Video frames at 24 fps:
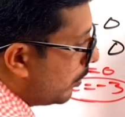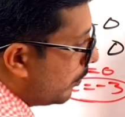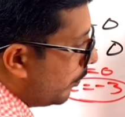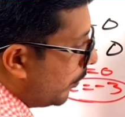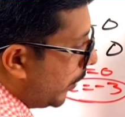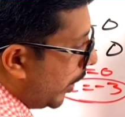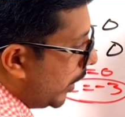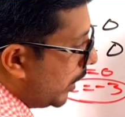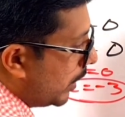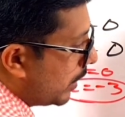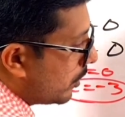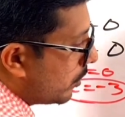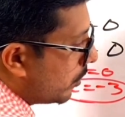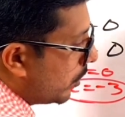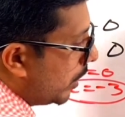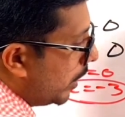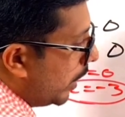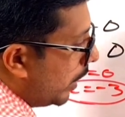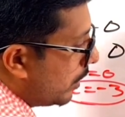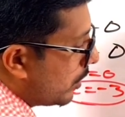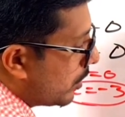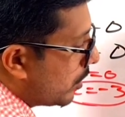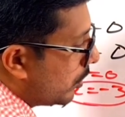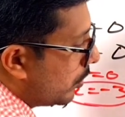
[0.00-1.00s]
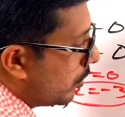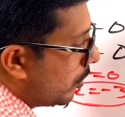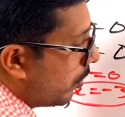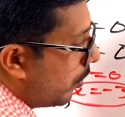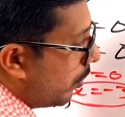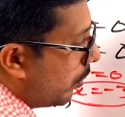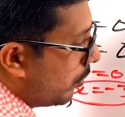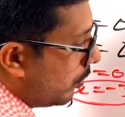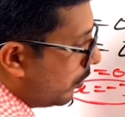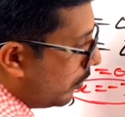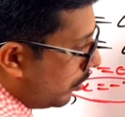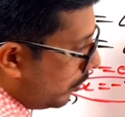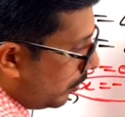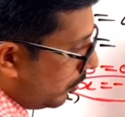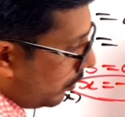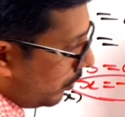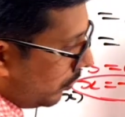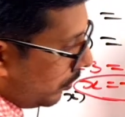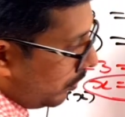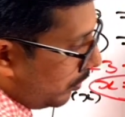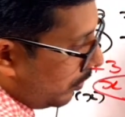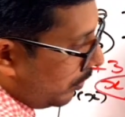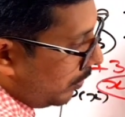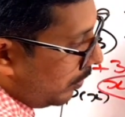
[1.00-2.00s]
minus 3 and 0,
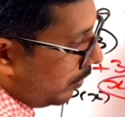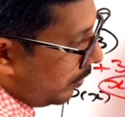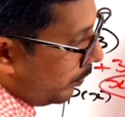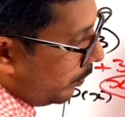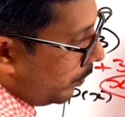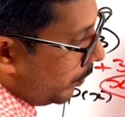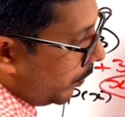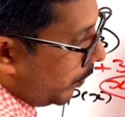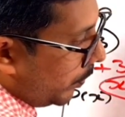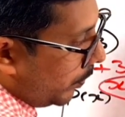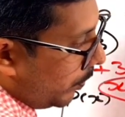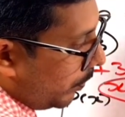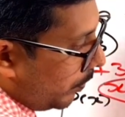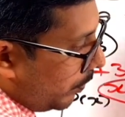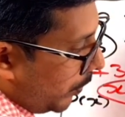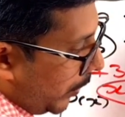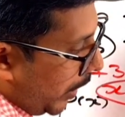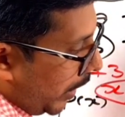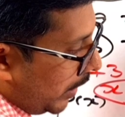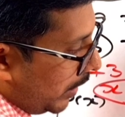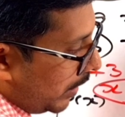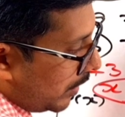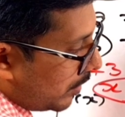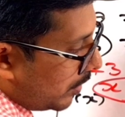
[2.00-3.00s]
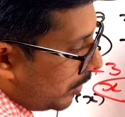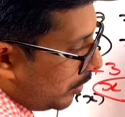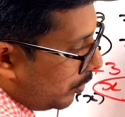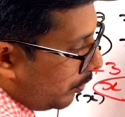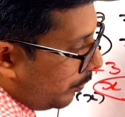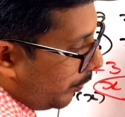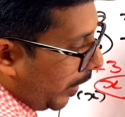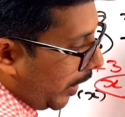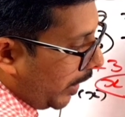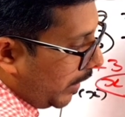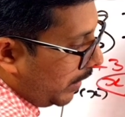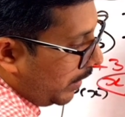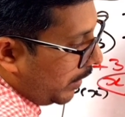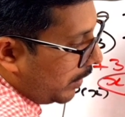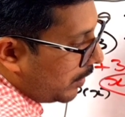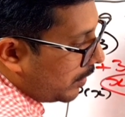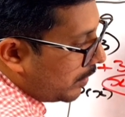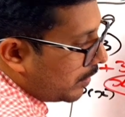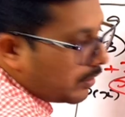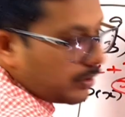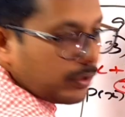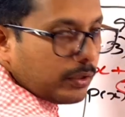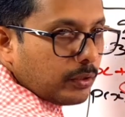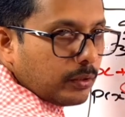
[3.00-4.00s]
minus into
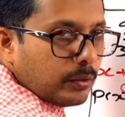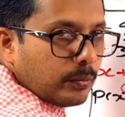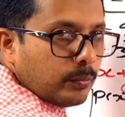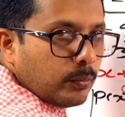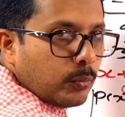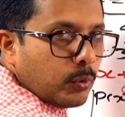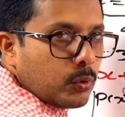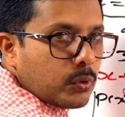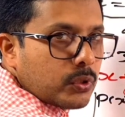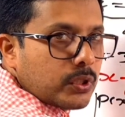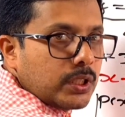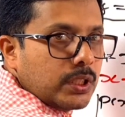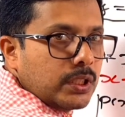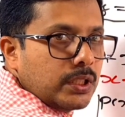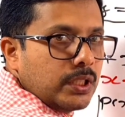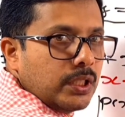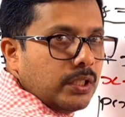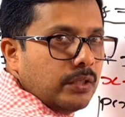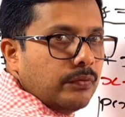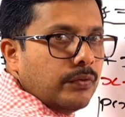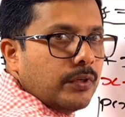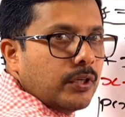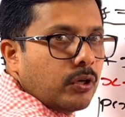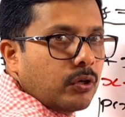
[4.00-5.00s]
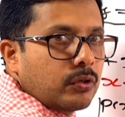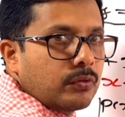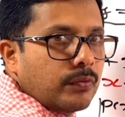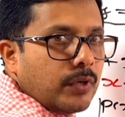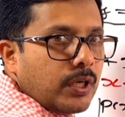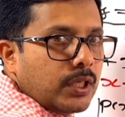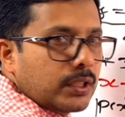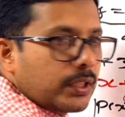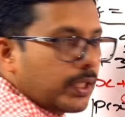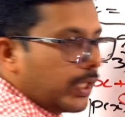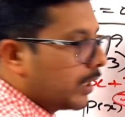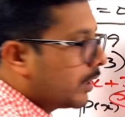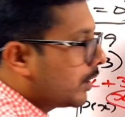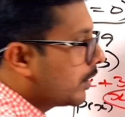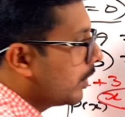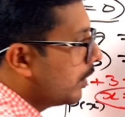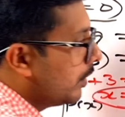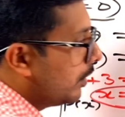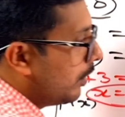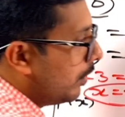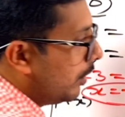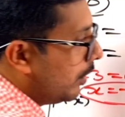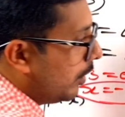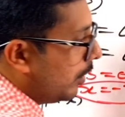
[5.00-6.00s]
minus, positive, we don't want that.
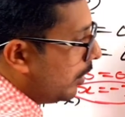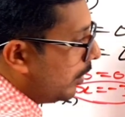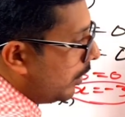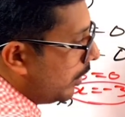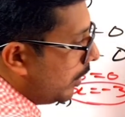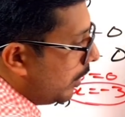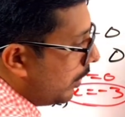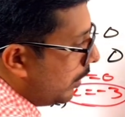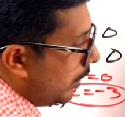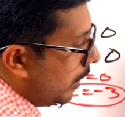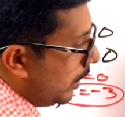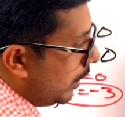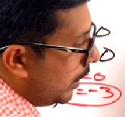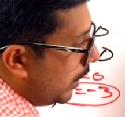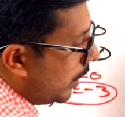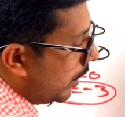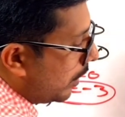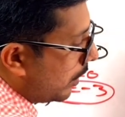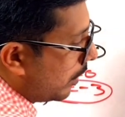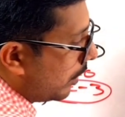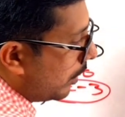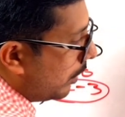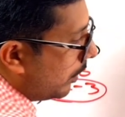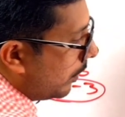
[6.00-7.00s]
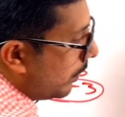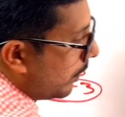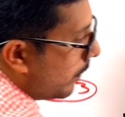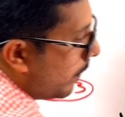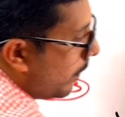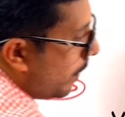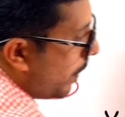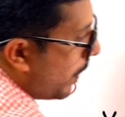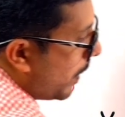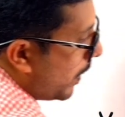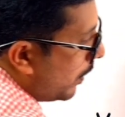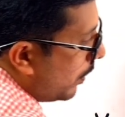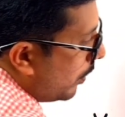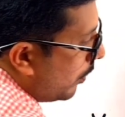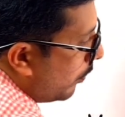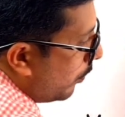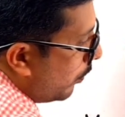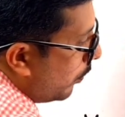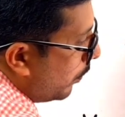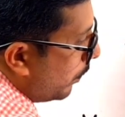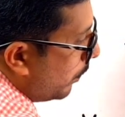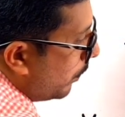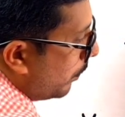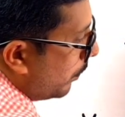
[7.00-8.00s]
Here,
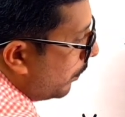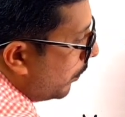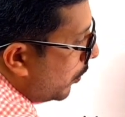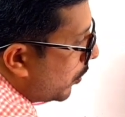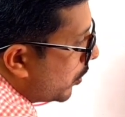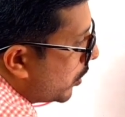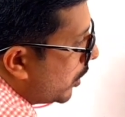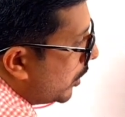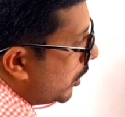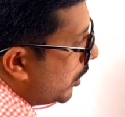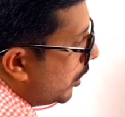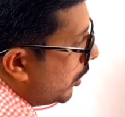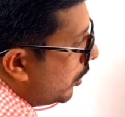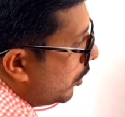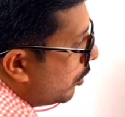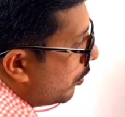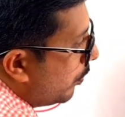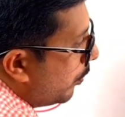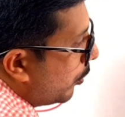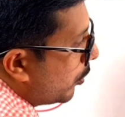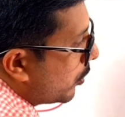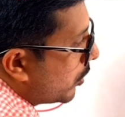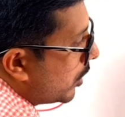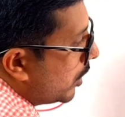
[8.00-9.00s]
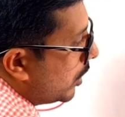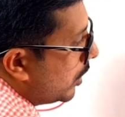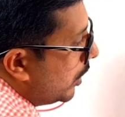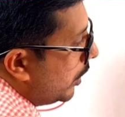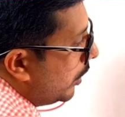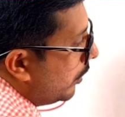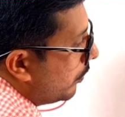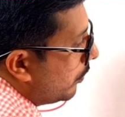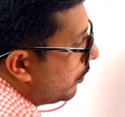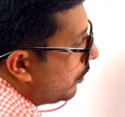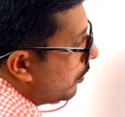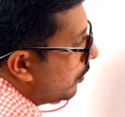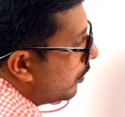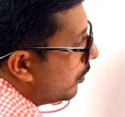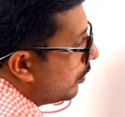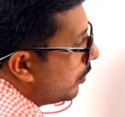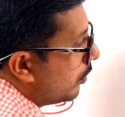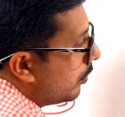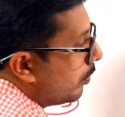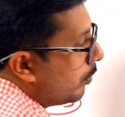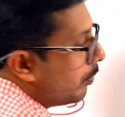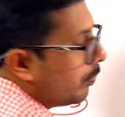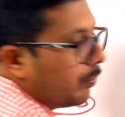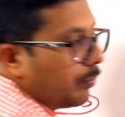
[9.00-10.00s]
positive into positive,
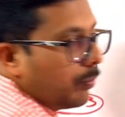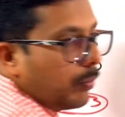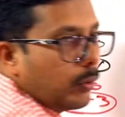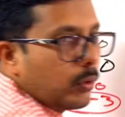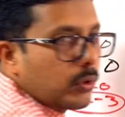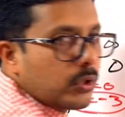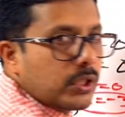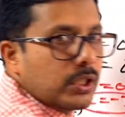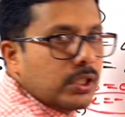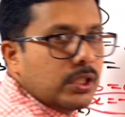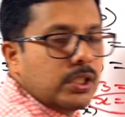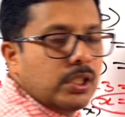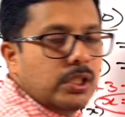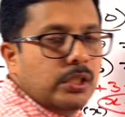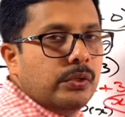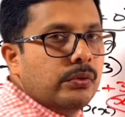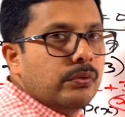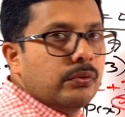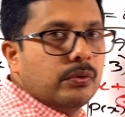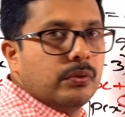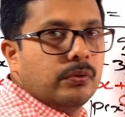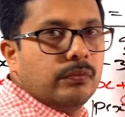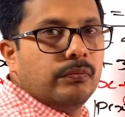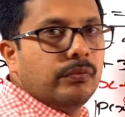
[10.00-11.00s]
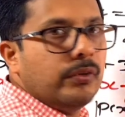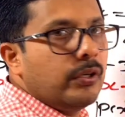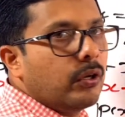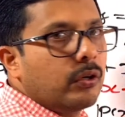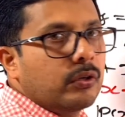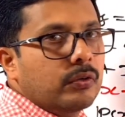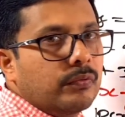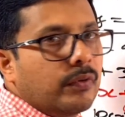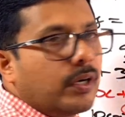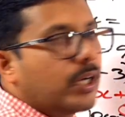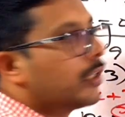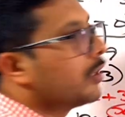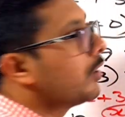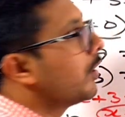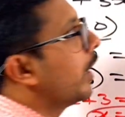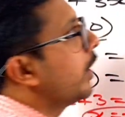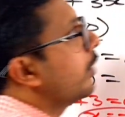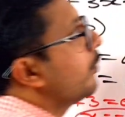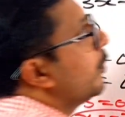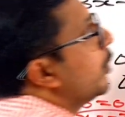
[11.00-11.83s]
positive, we don't want that